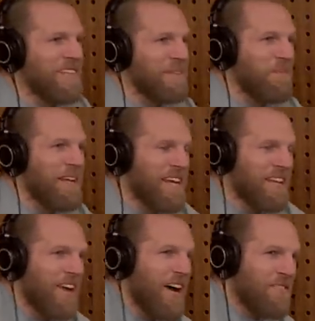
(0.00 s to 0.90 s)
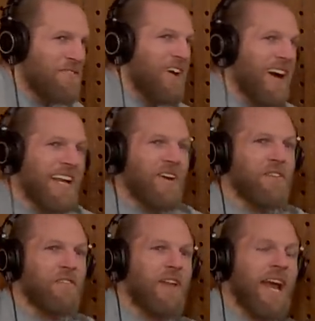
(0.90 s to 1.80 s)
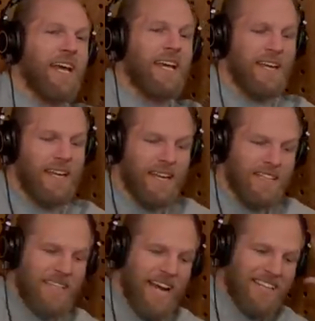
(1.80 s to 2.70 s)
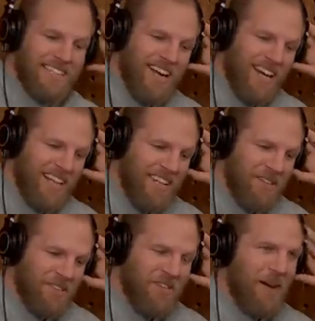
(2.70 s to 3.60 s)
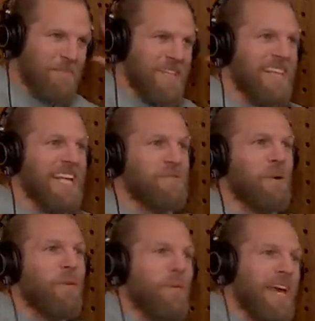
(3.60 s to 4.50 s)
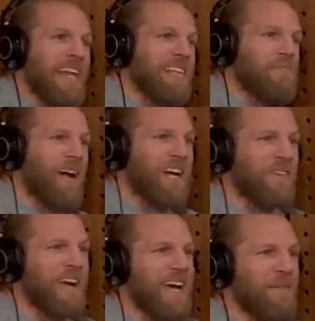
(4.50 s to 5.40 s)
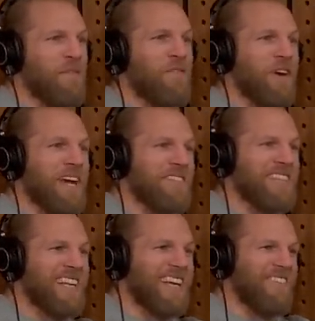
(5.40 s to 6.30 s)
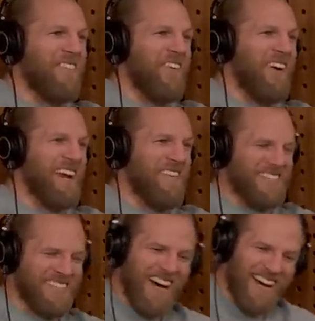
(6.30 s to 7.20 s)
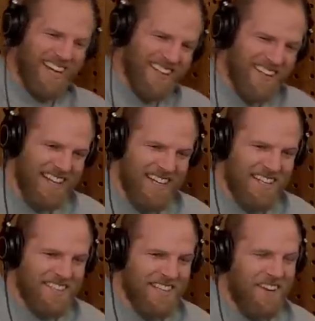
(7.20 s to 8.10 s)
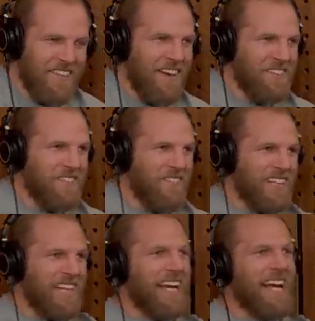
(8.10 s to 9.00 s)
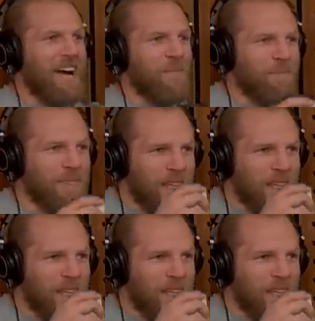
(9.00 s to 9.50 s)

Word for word: living the, the life of Riley on the flank to getting stuck in those scrums. I think that's what probably ended my career before it even before it even started. So that was a big day, that.